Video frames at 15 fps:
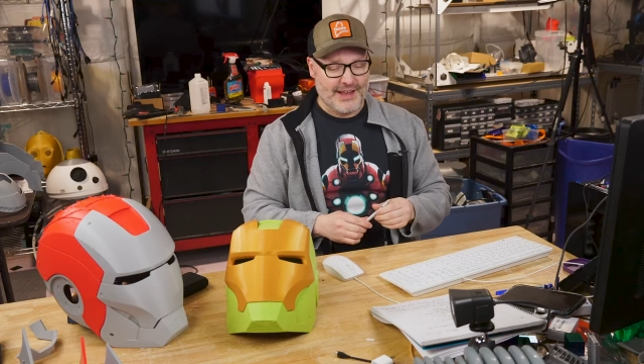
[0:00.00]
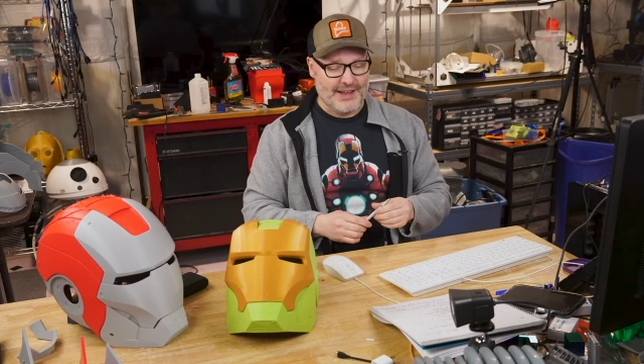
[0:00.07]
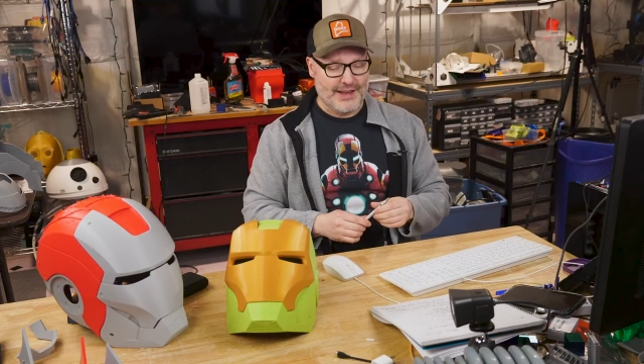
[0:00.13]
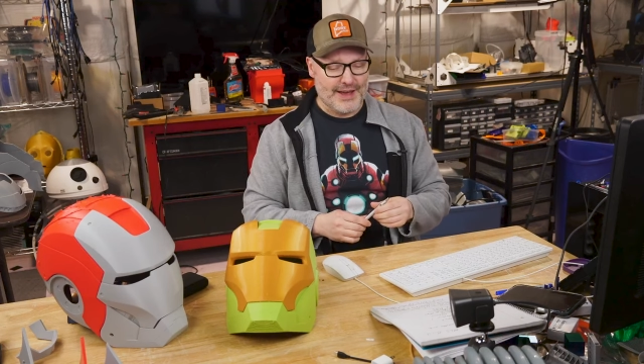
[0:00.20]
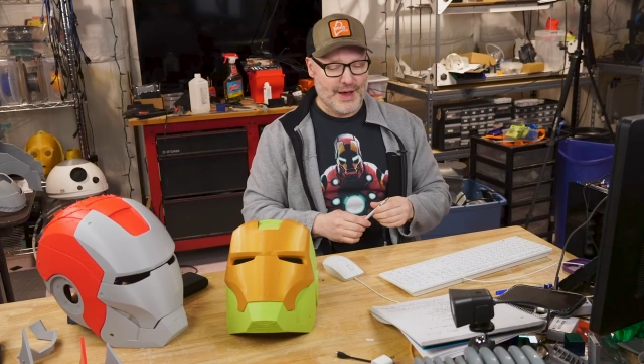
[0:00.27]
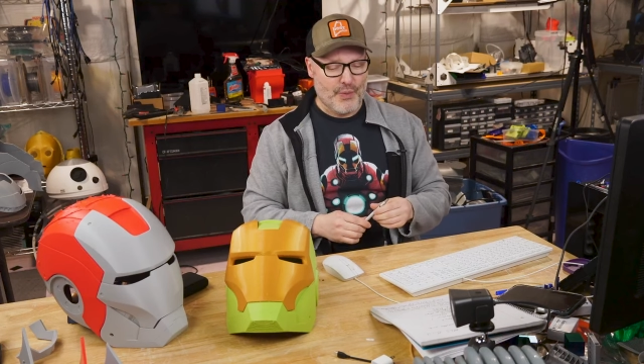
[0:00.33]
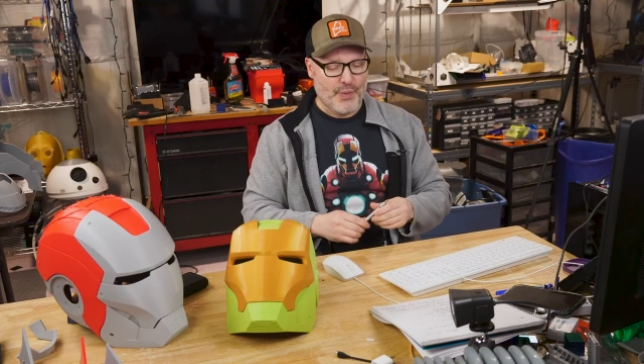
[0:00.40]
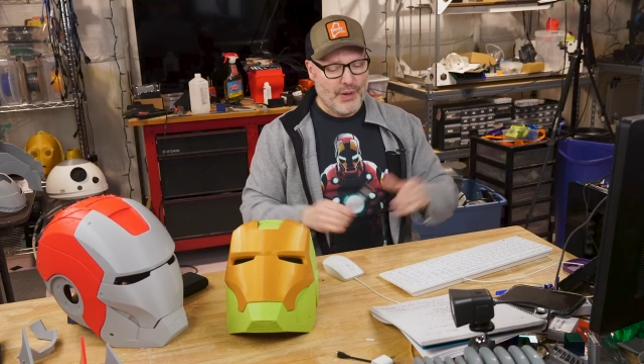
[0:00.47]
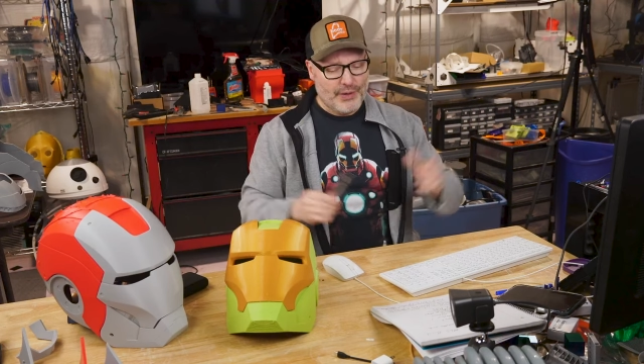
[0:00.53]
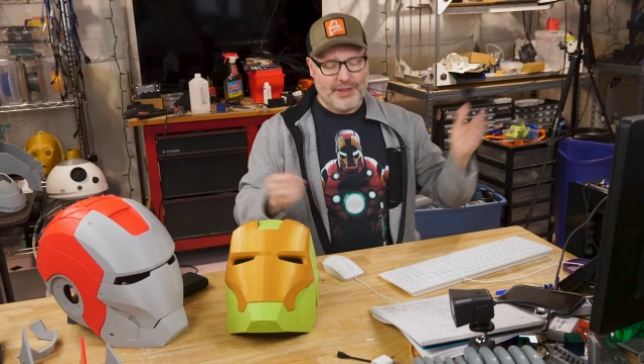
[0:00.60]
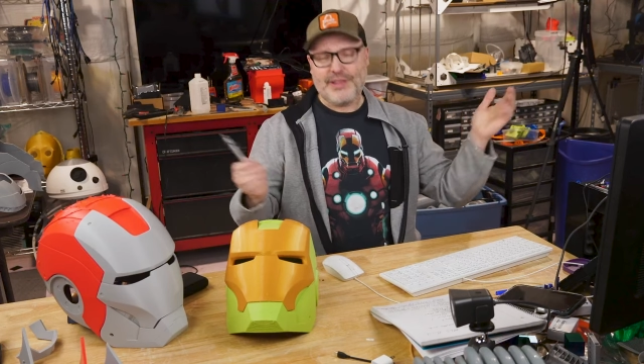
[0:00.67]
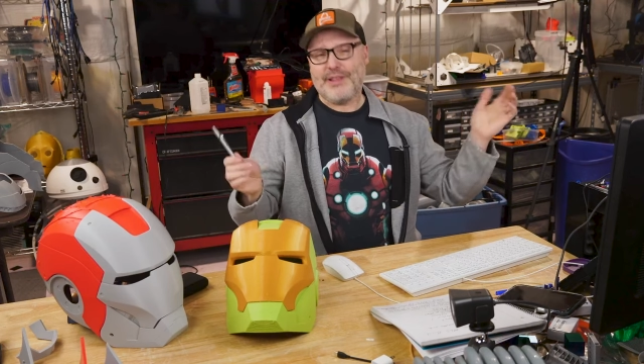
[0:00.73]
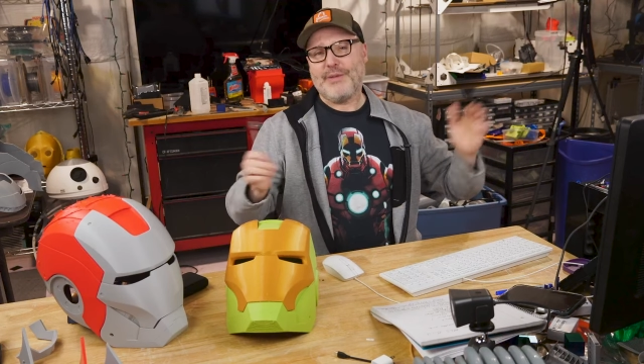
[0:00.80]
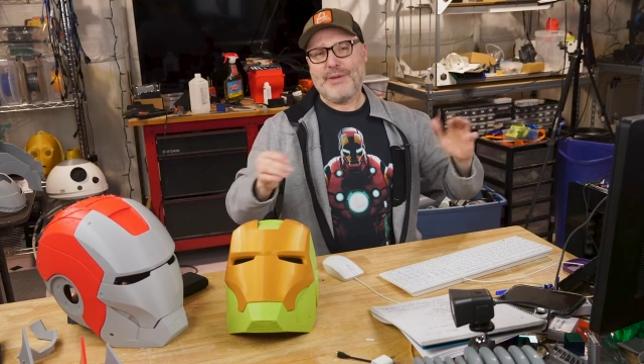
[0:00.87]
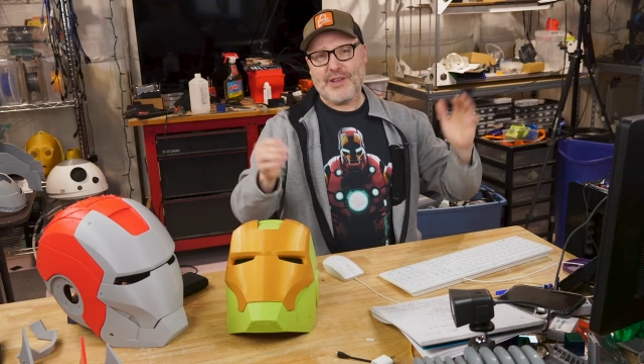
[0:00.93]
uh,
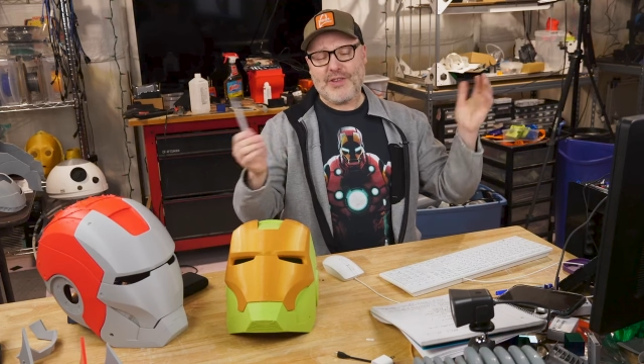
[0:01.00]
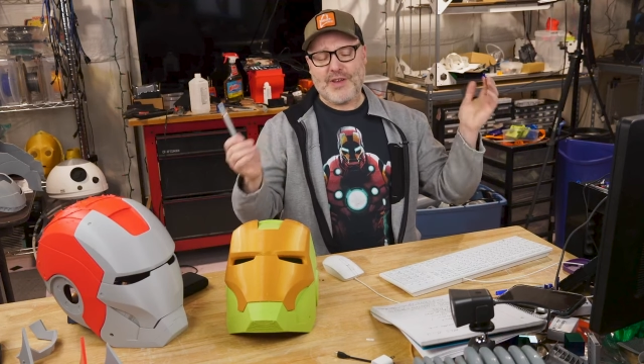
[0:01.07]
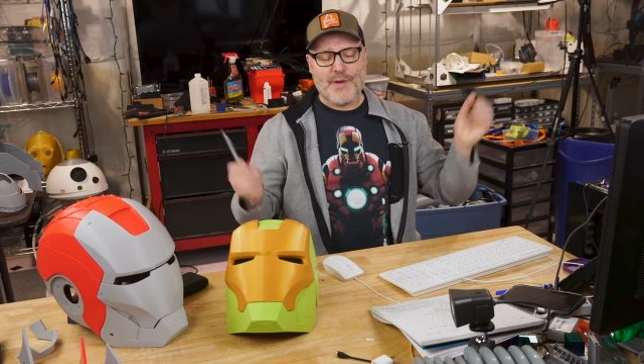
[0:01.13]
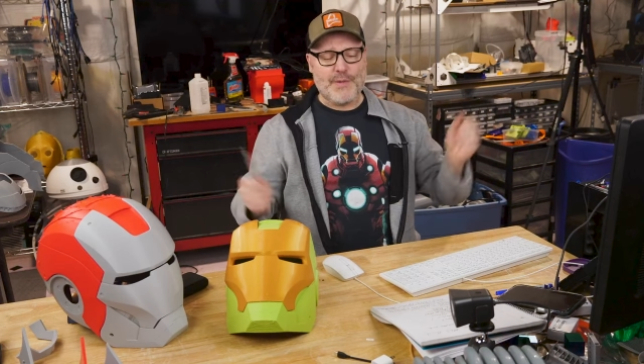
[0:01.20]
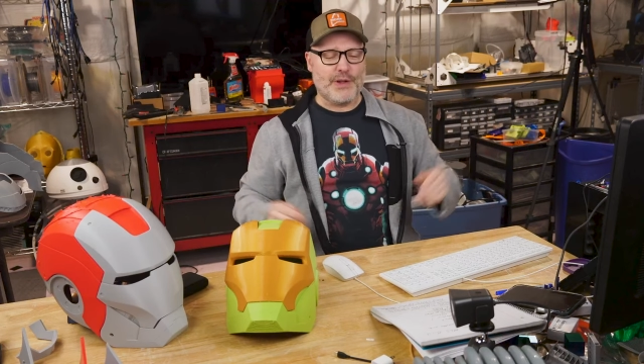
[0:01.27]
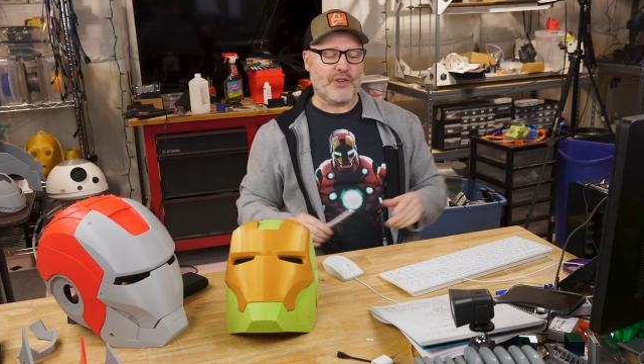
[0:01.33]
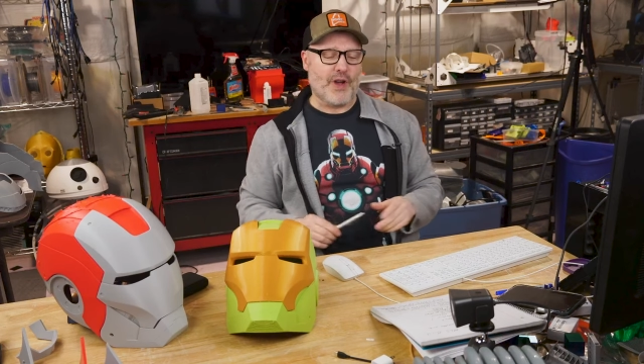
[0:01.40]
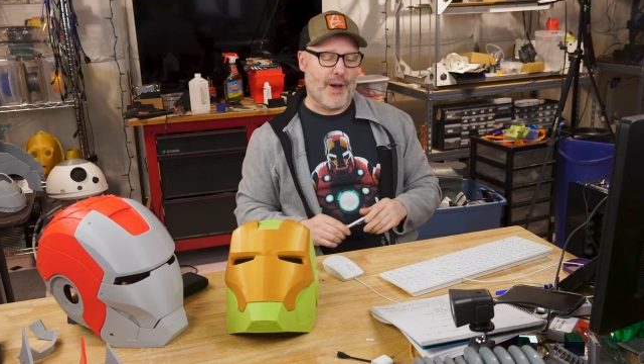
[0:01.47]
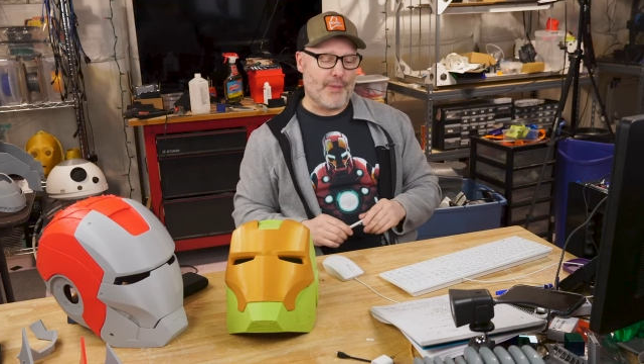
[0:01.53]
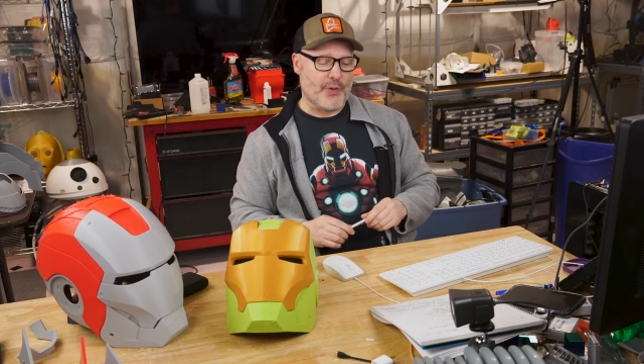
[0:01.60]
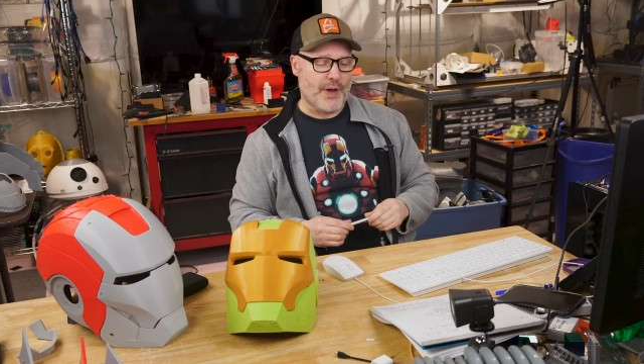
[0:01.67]
well, let me just start from the top.